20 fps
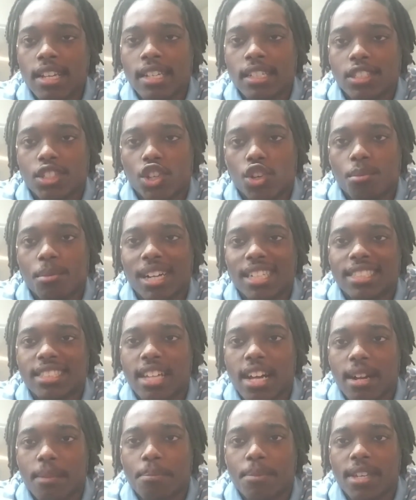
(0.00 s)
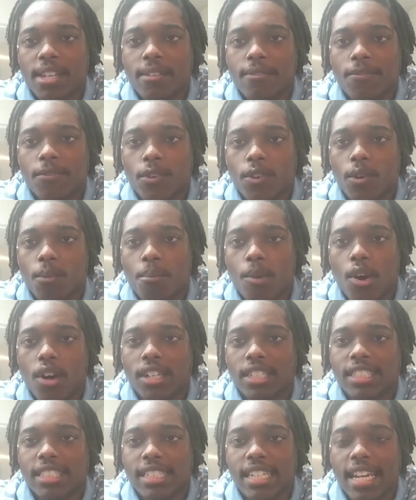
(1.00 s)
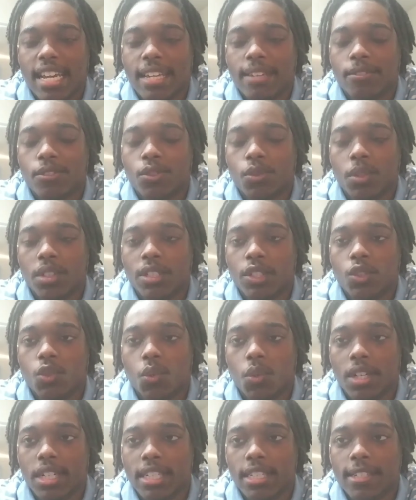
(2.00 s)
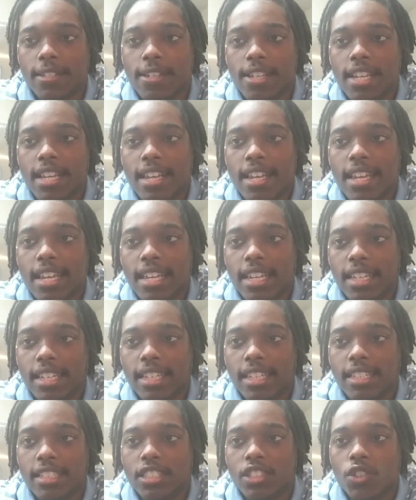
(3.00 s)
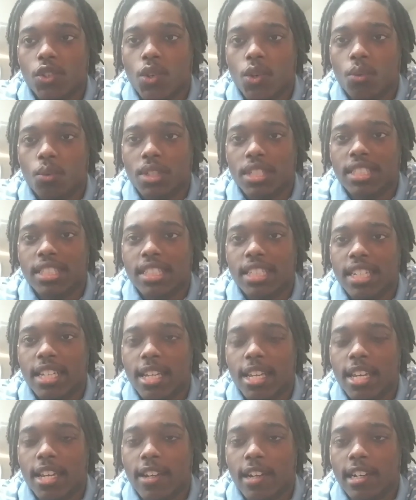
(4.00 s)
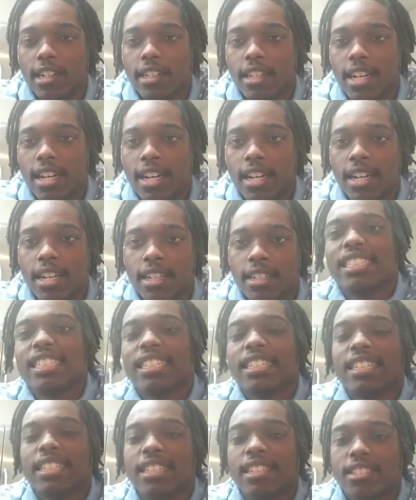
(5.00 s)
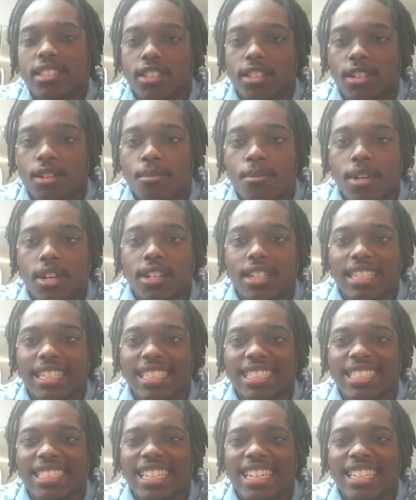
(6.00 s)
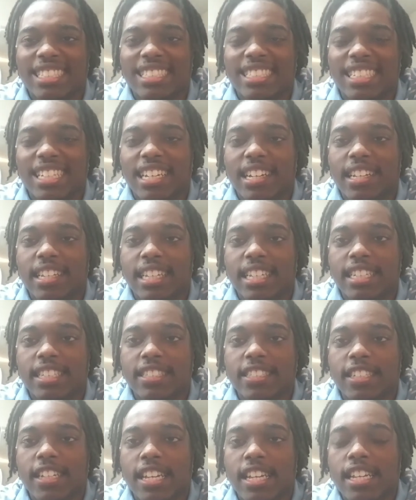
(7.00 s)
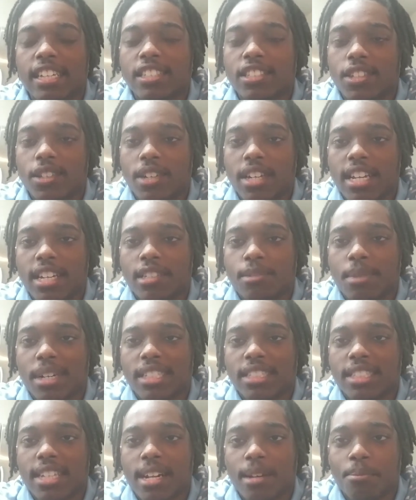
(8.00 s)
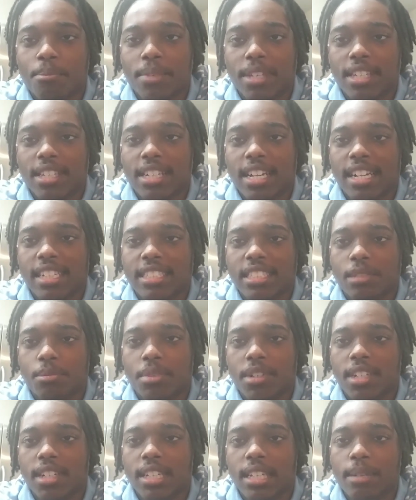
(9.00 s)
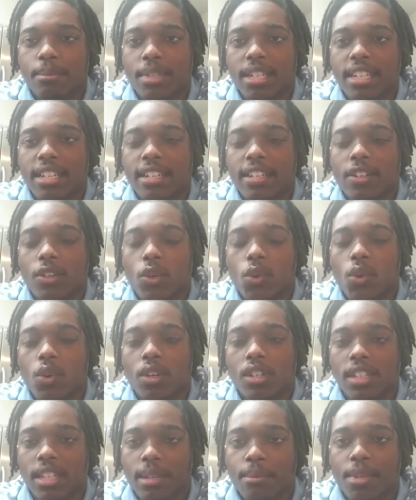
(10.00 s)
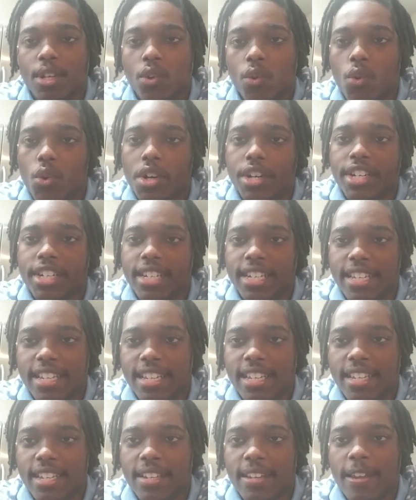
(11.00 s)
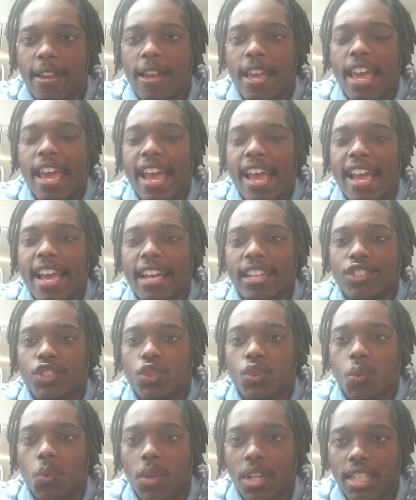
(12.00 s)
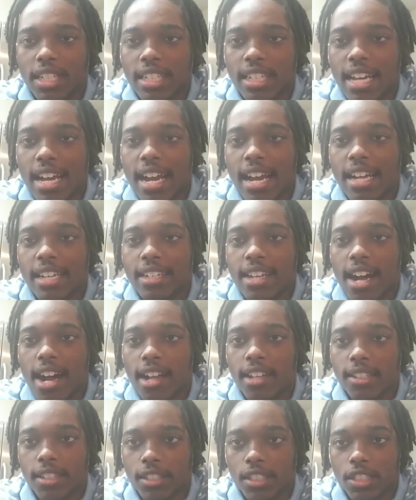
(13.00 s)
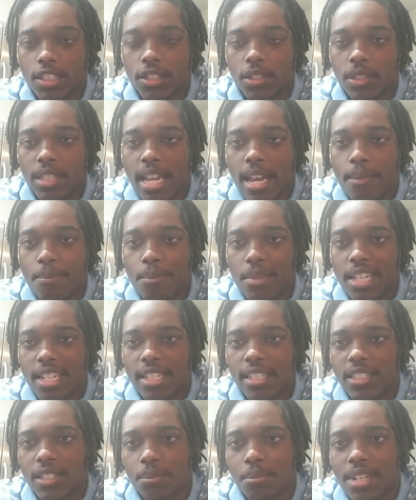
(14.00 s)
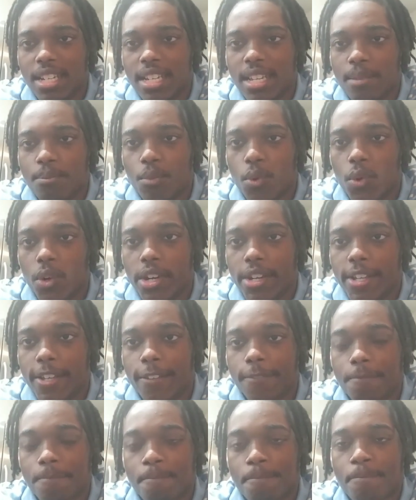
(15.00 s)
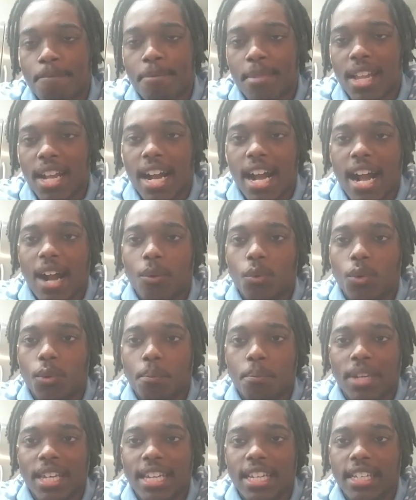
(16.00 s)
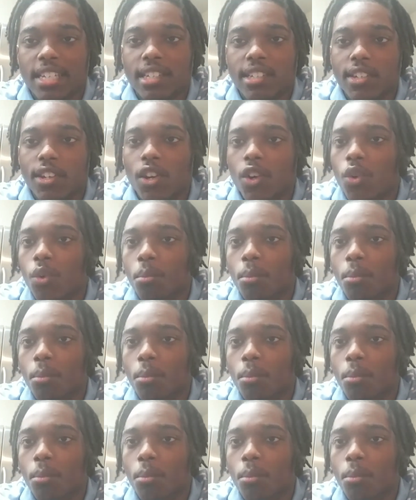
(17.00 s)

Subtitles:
So my stock pick for March 9th, 2020 is Norwegian Airlines. The ticker mark is NCLH. So that is my stock pick. I just put a limit order in at $29. So that means Monday morning I will pay no